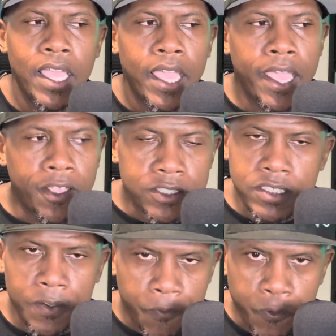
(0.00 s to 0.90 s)
And
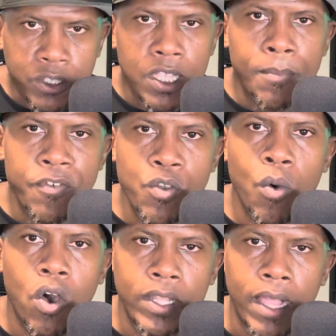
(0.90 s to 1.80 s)
for some of
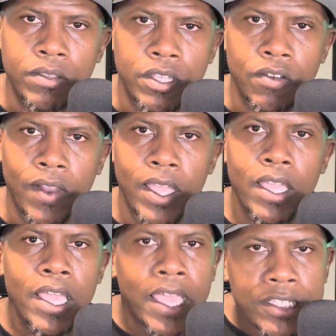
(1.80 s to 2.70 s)
you all out there, right,
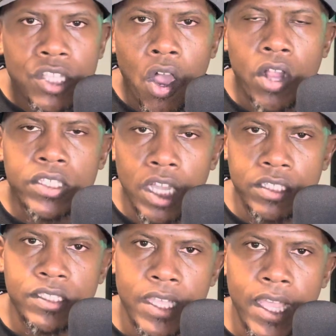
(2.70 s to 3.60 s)
it's hard to
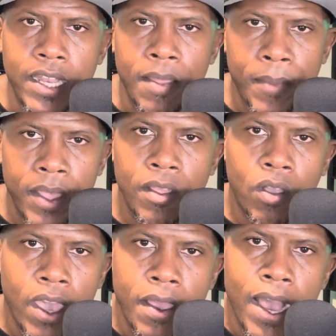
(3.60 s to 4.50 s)
understand that, man.
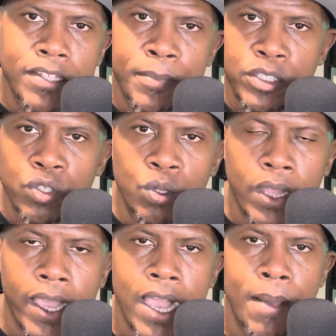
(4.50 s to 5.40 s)
Okay, guys, make sure you
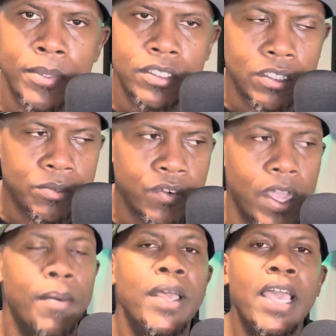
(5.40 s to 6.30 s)
like, comment, and subscribe.